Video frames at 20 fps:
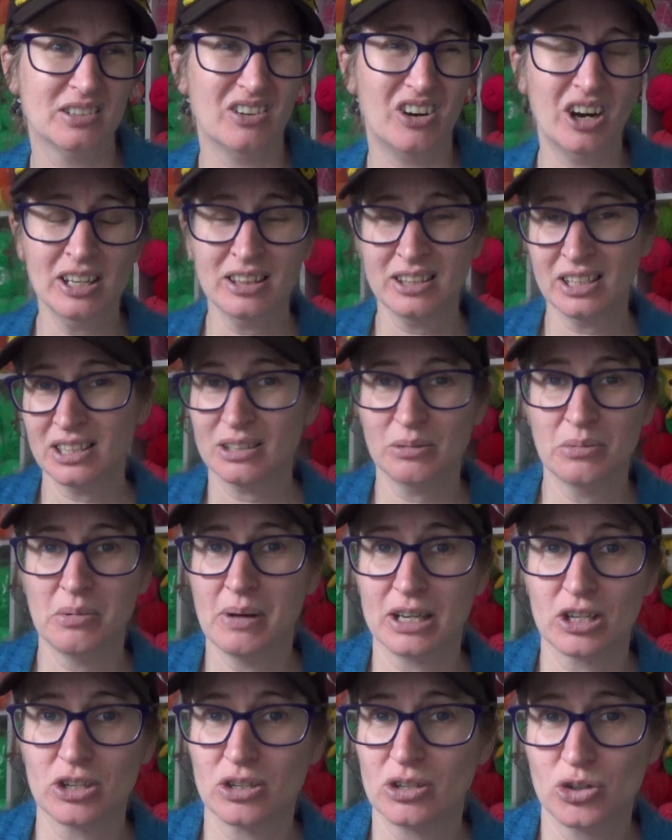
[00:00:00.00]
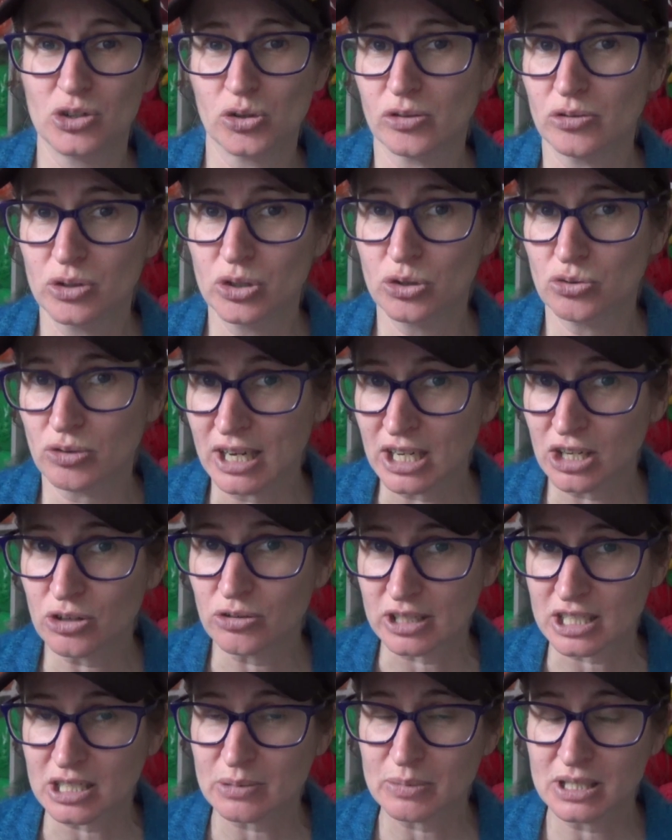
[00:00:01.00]
I think they would make great
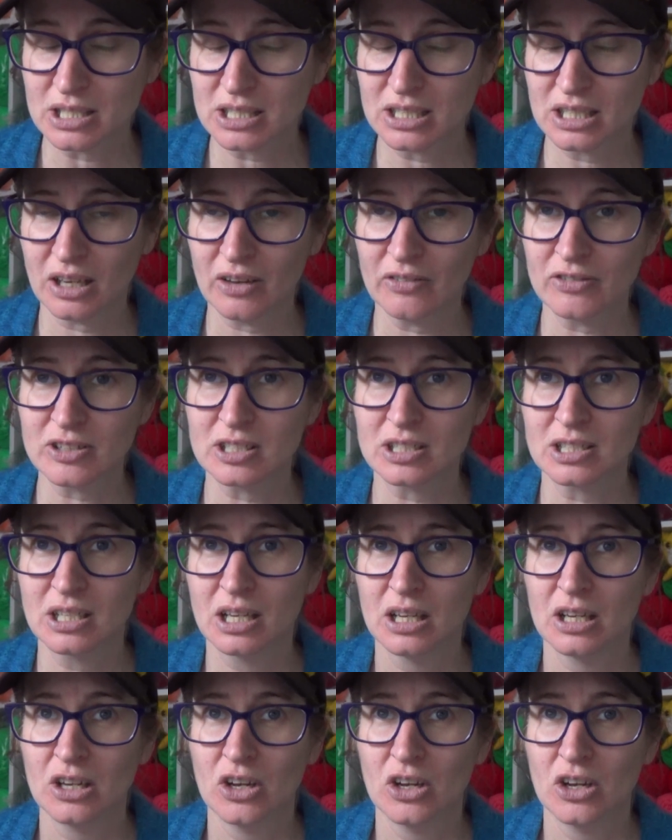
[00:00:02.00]
Christmas gifts